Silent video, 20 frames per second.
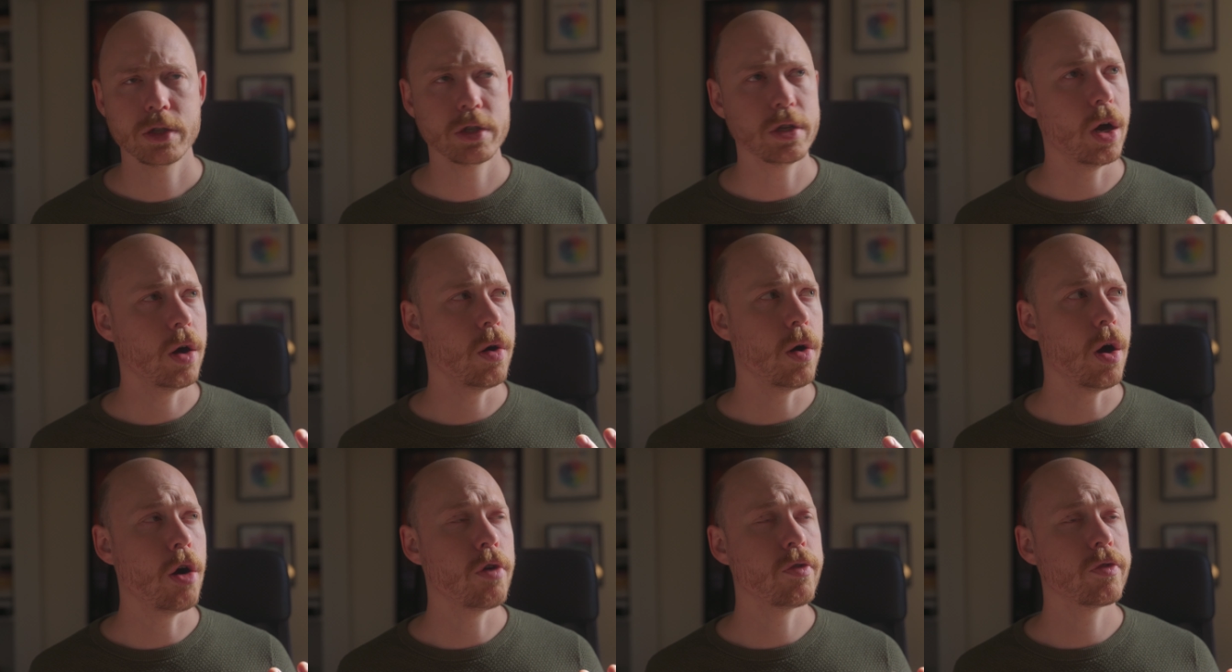
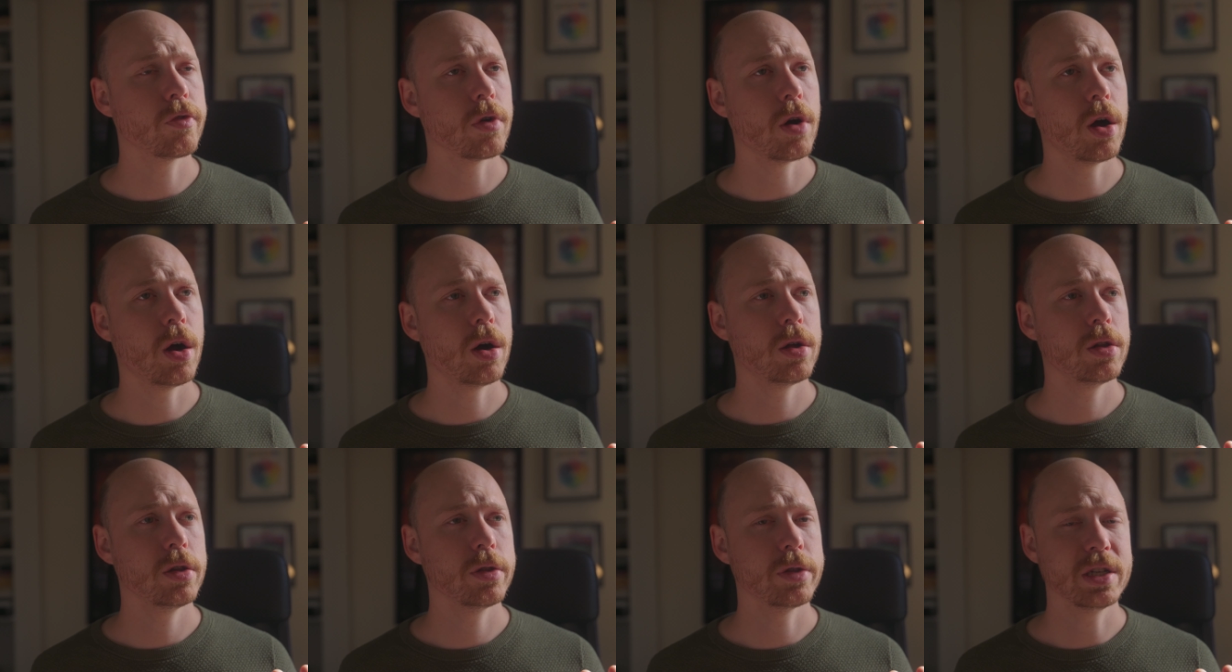So
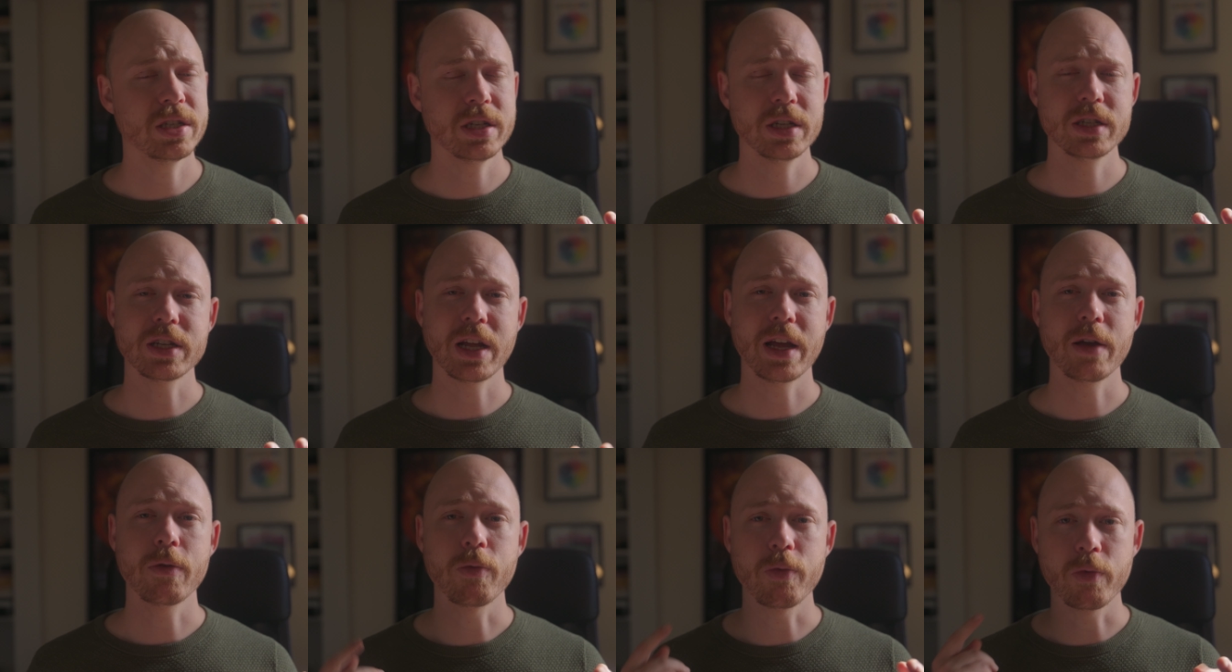overall, this is
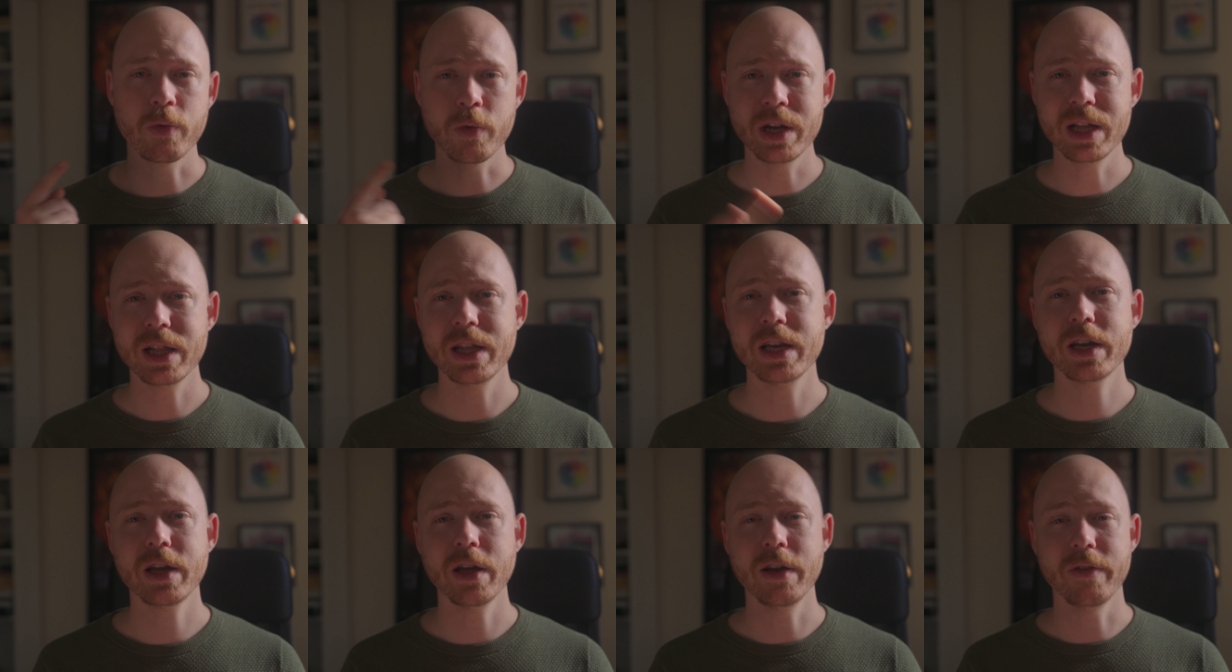a
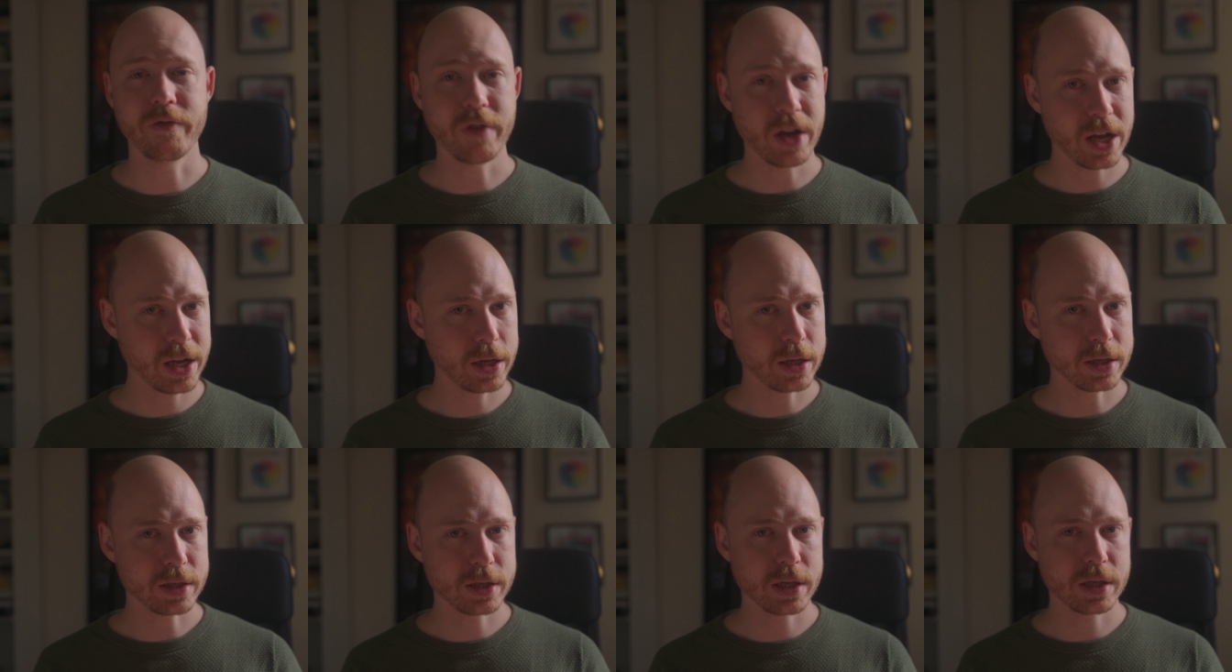really
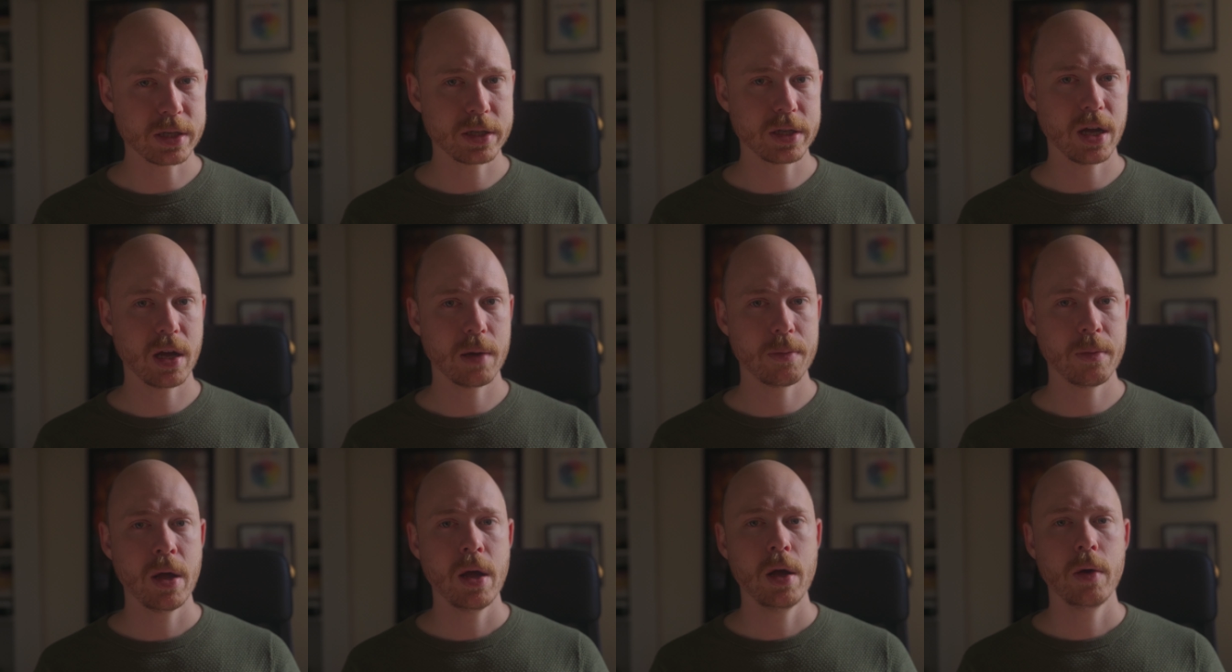convenient
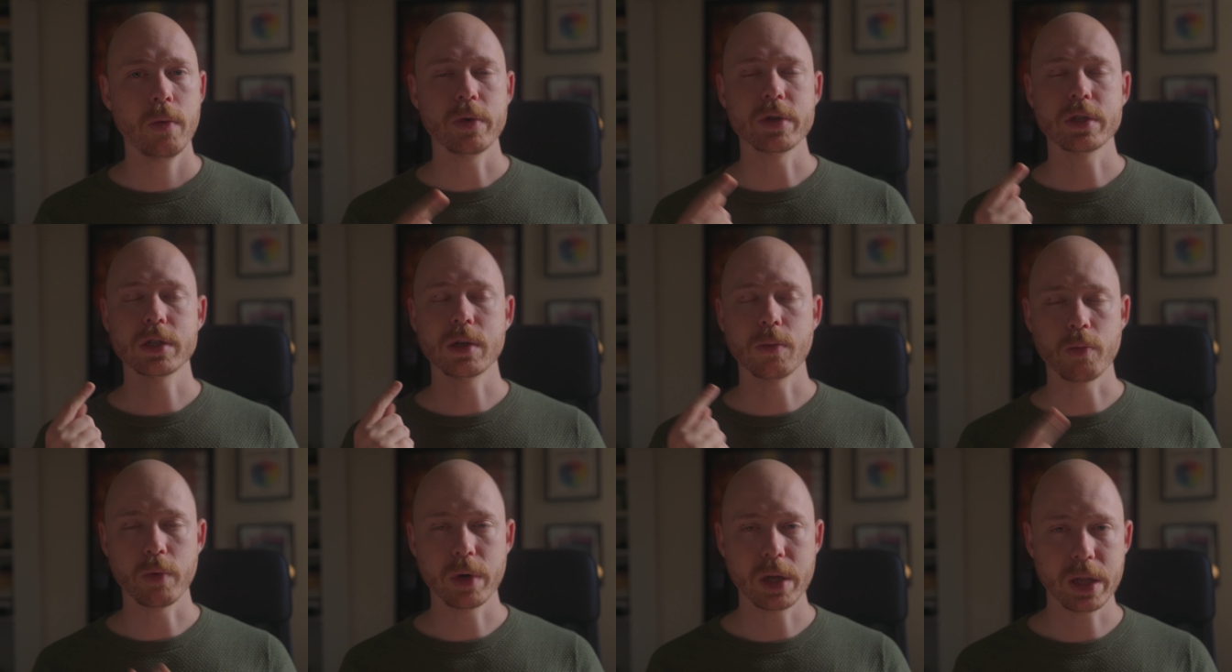system with
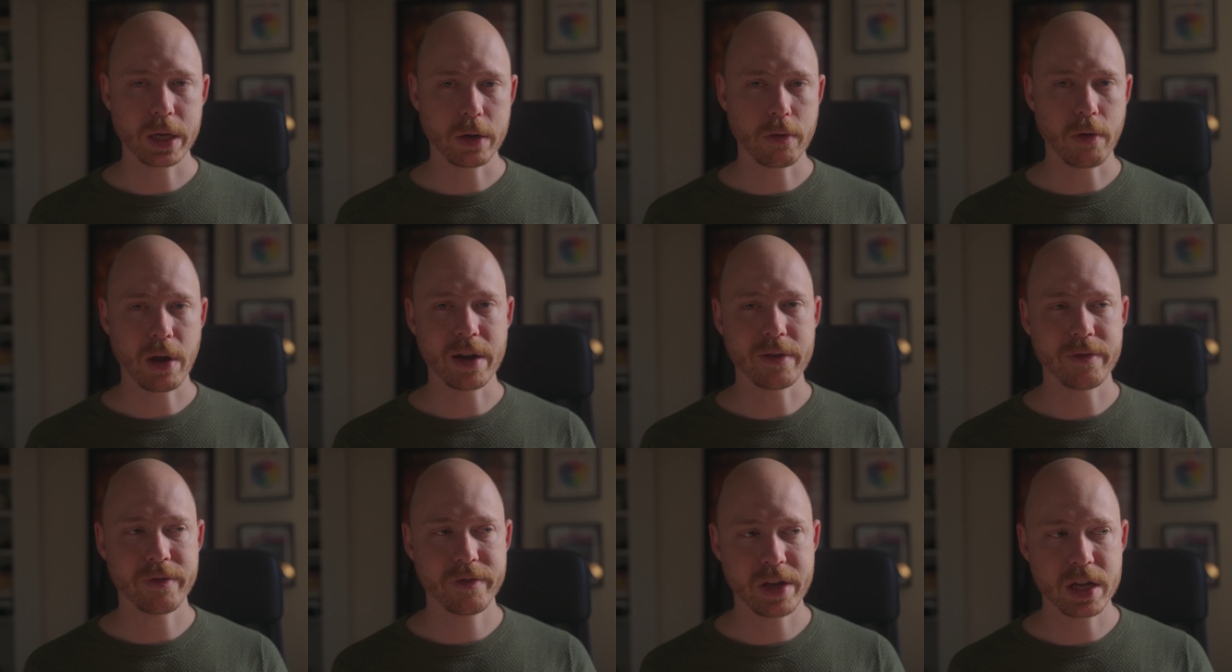some really
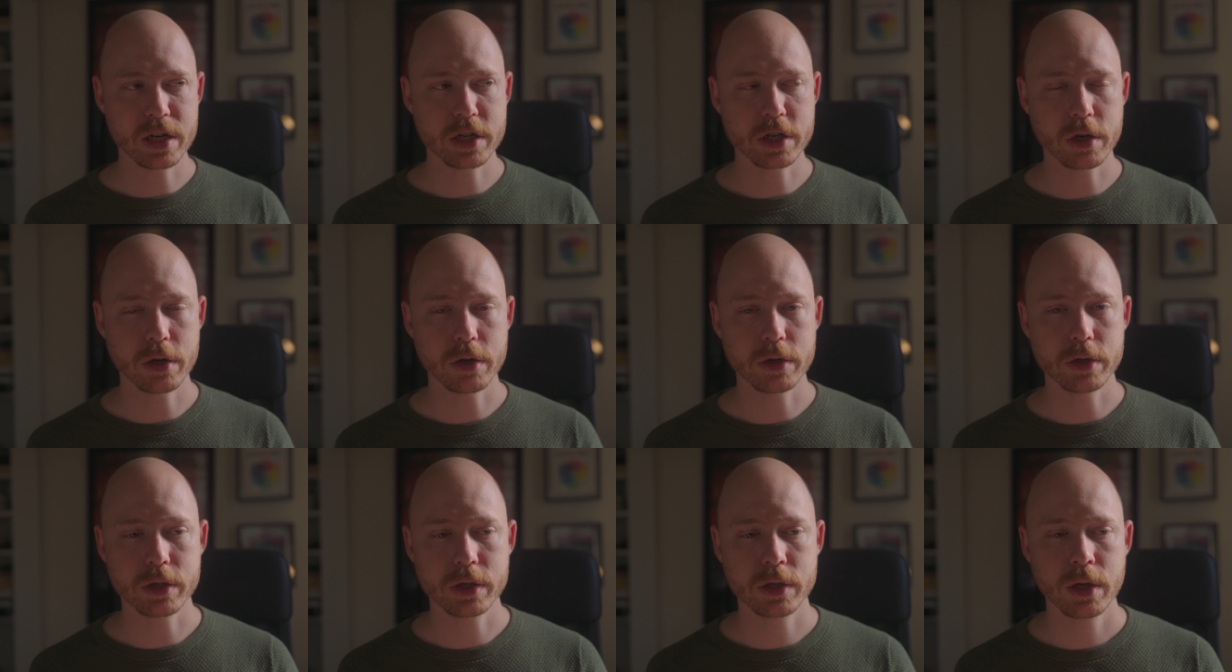great
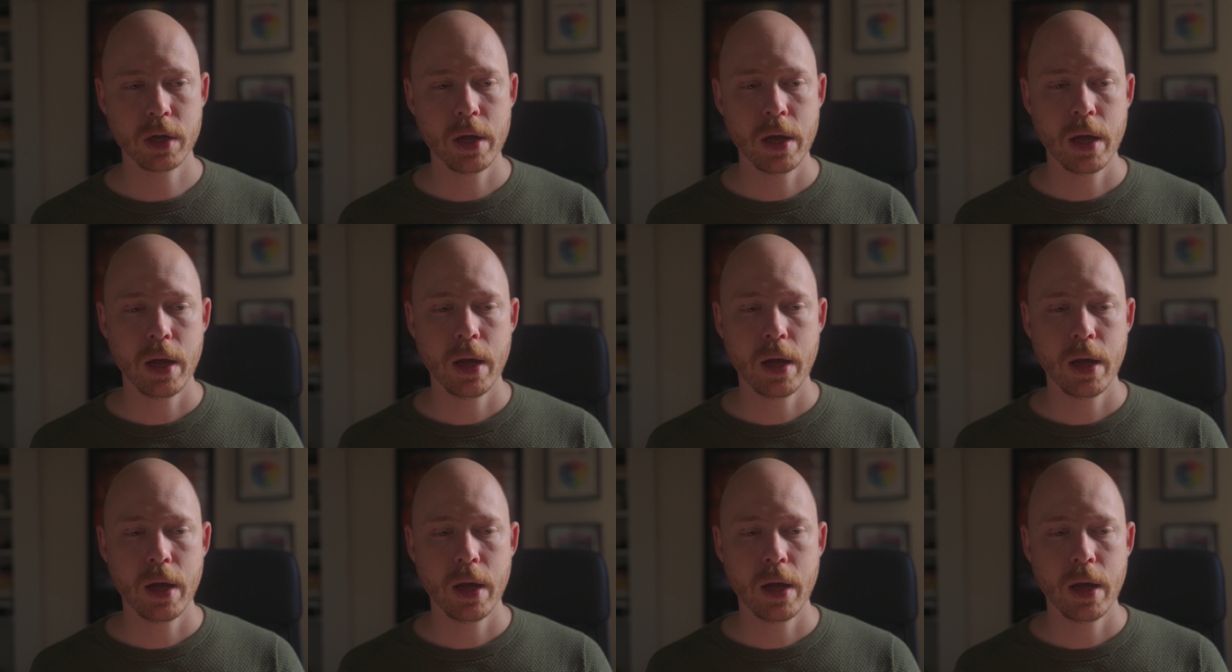features